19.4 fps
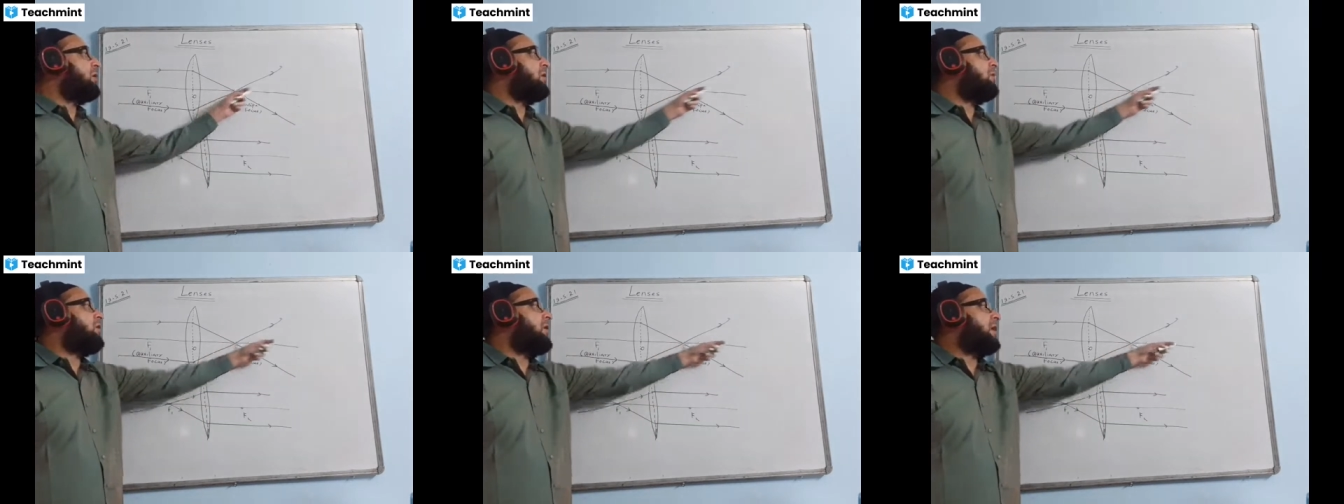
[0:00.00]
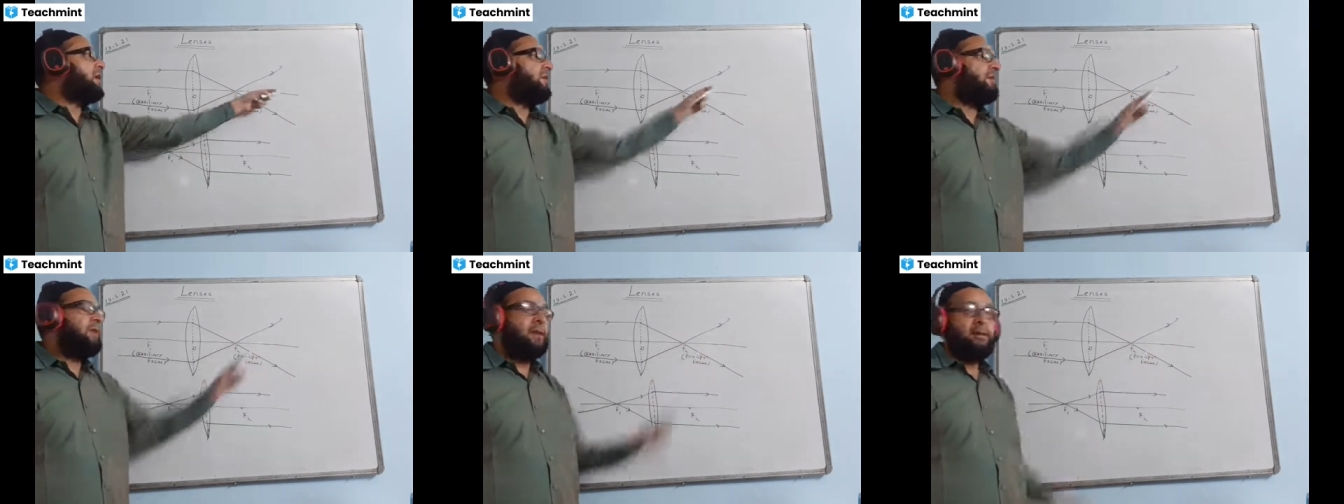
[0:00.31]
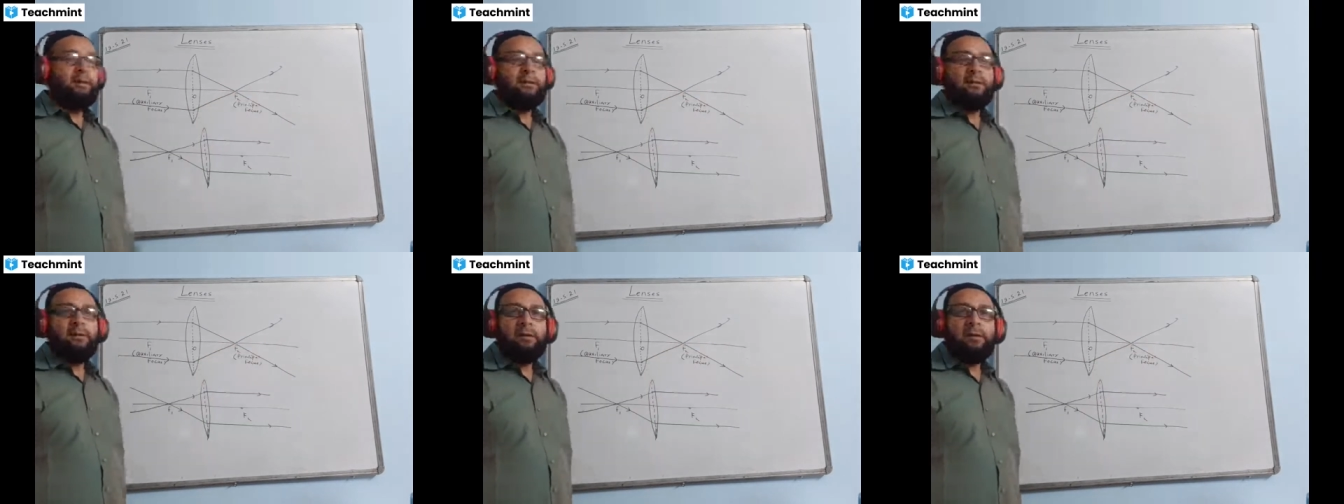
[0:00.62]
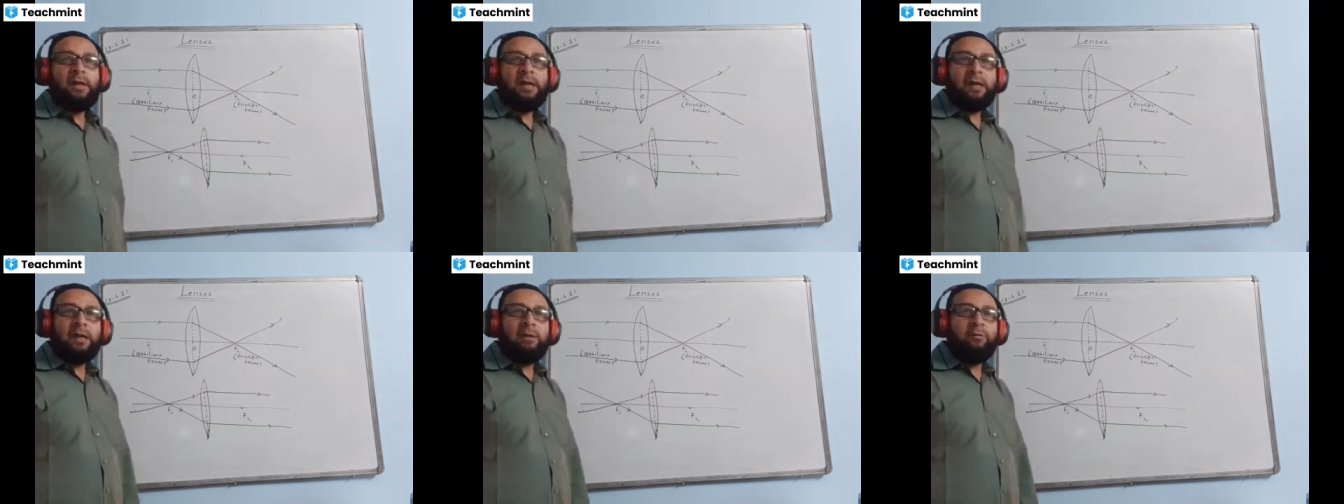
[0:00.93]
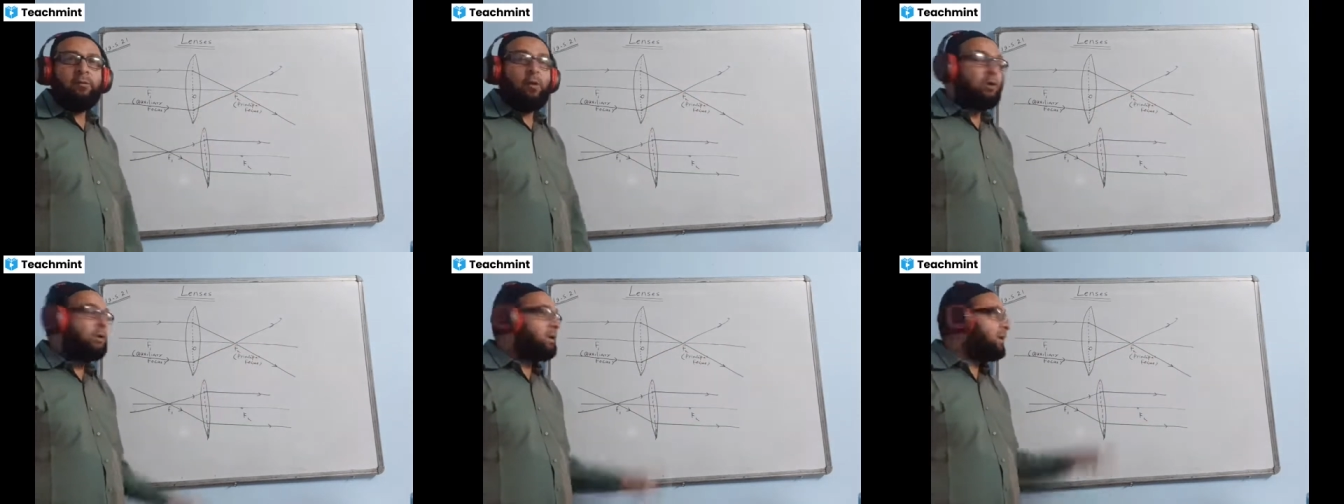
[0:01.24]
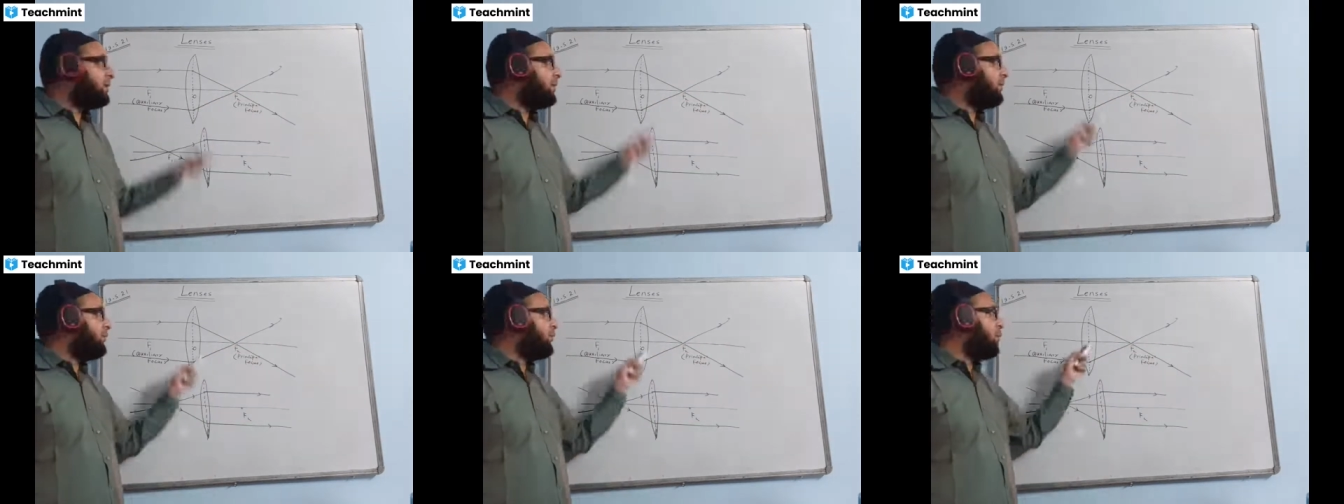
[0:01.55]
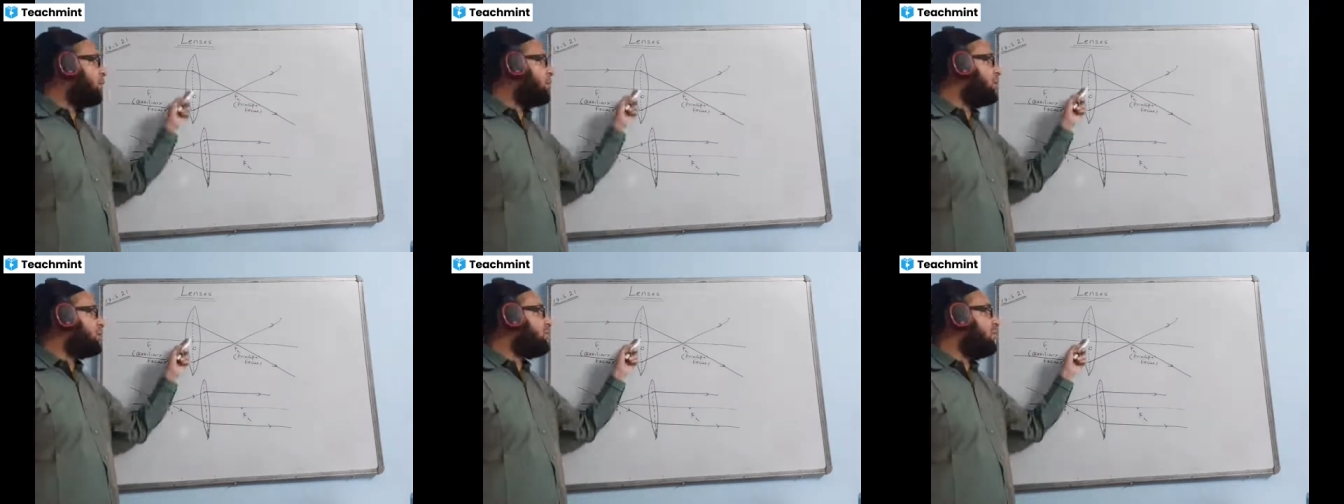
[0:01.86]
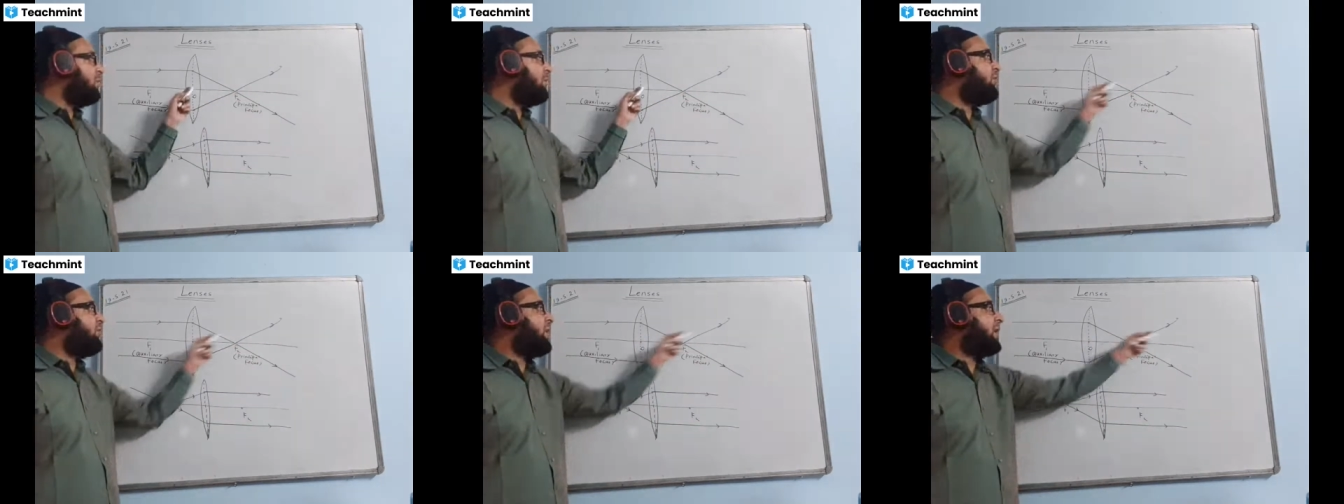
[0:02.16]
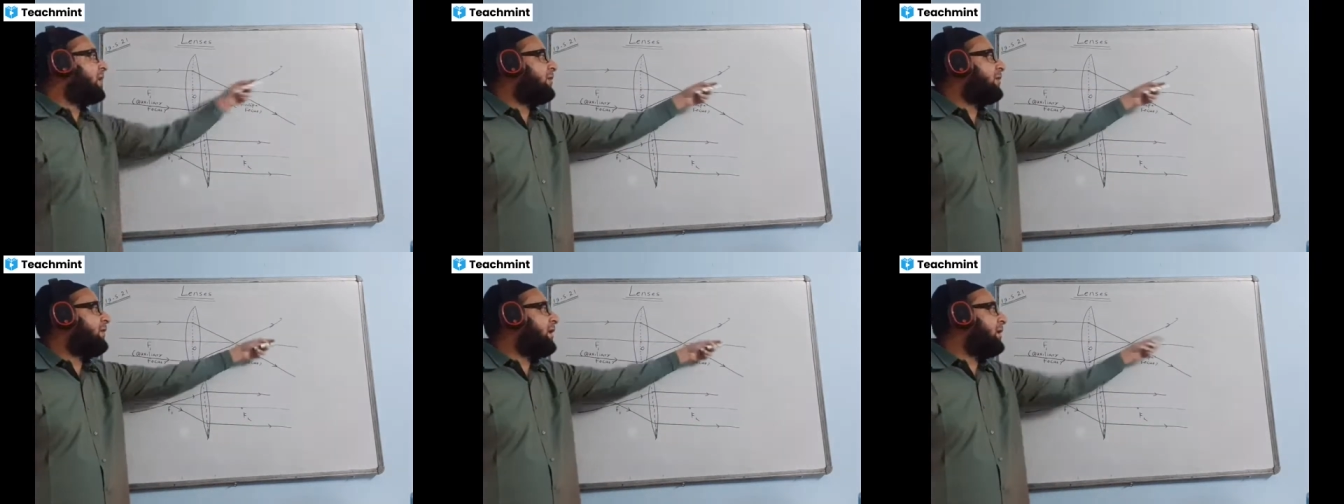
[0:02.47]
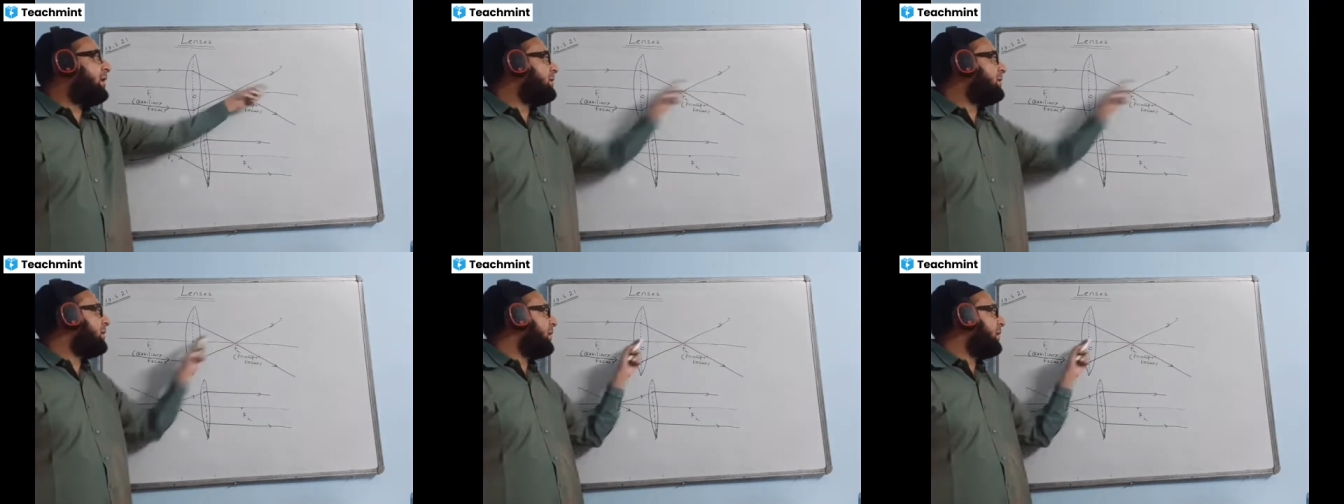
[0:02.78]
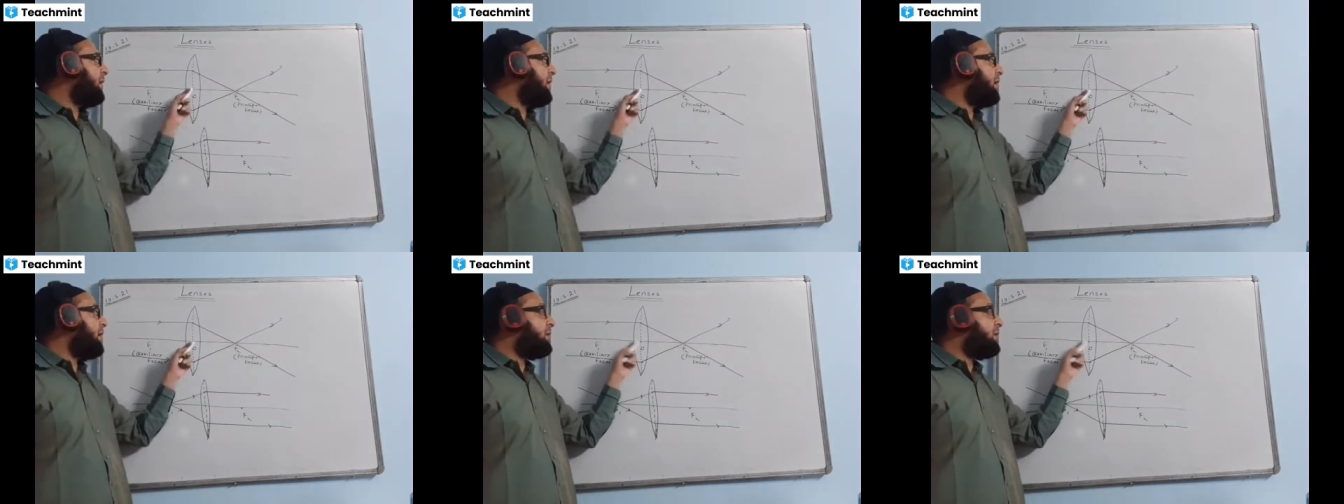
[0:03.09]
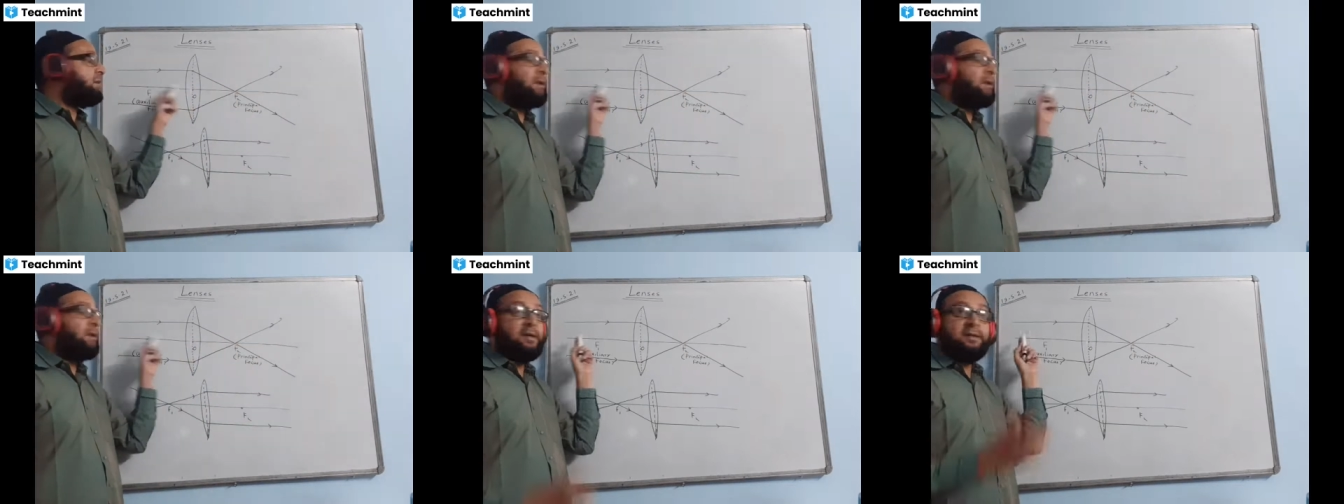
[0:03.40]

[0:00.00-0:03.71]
Like in water, the focus will be far away, and the air is a rarer medium.